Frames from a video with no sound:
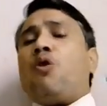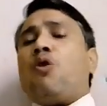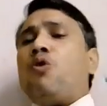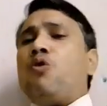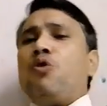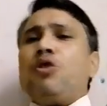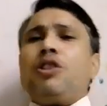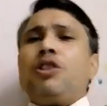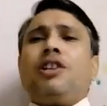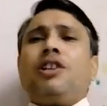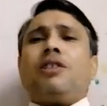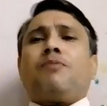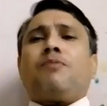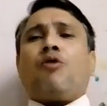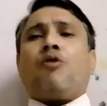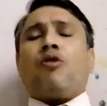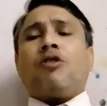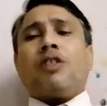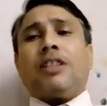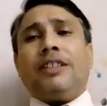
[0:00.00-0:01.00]
Whose
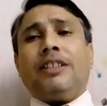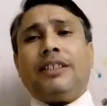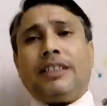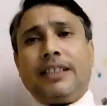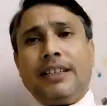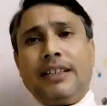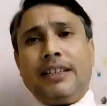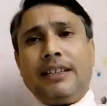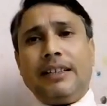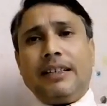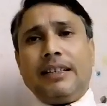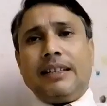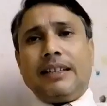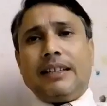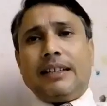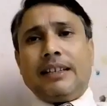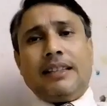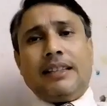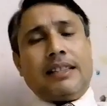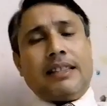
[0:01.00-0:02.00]
responsibility
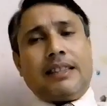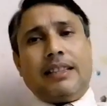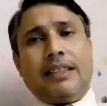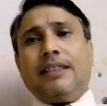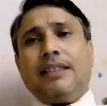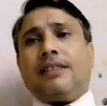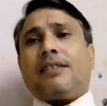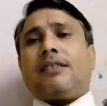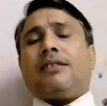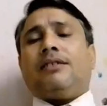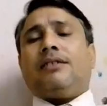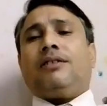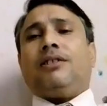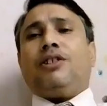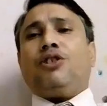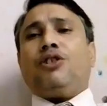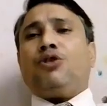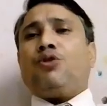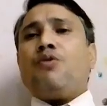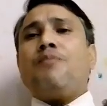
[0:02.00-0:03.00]
is this
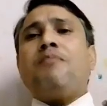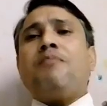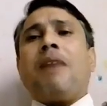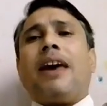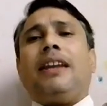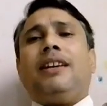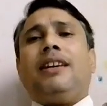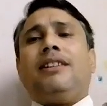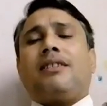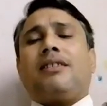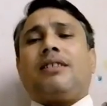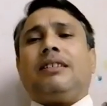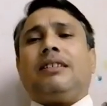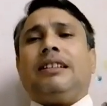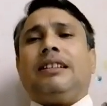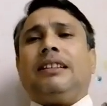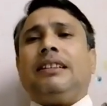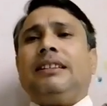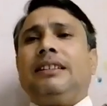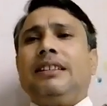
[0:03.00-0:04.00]
to manage
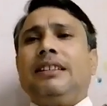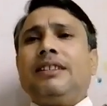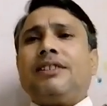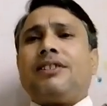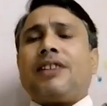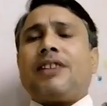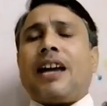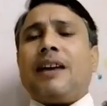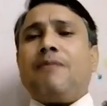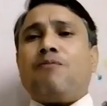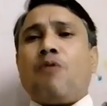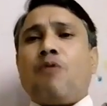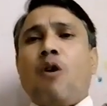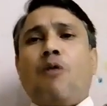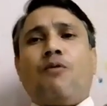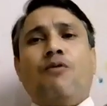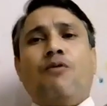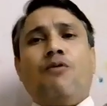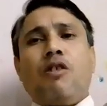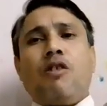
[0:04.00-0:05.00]
this type
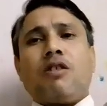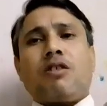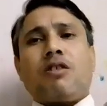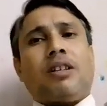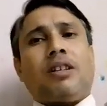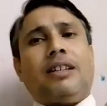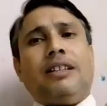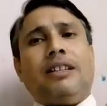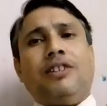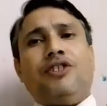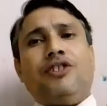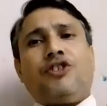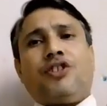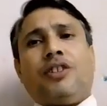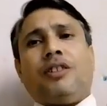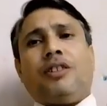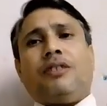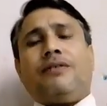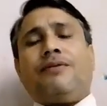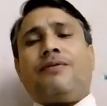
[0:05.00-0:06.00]
of worse
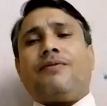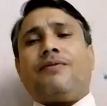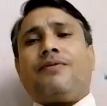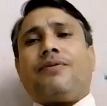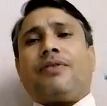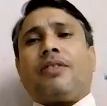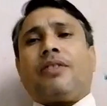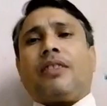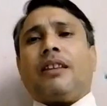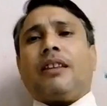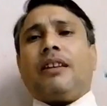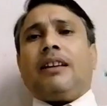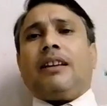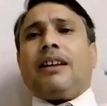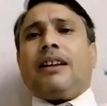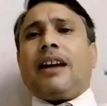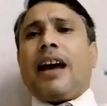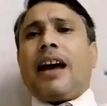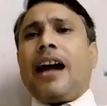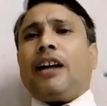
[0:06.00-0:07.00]
condition
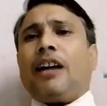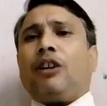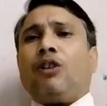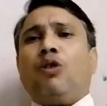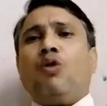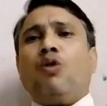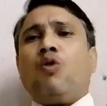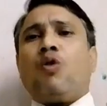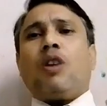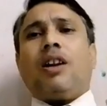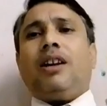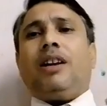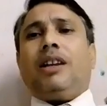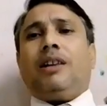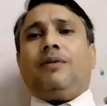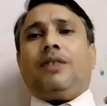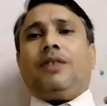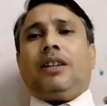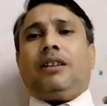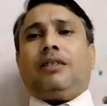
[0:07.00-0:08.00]
at local
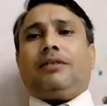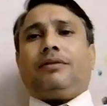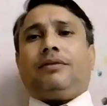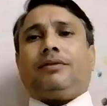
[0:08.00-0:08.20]
level?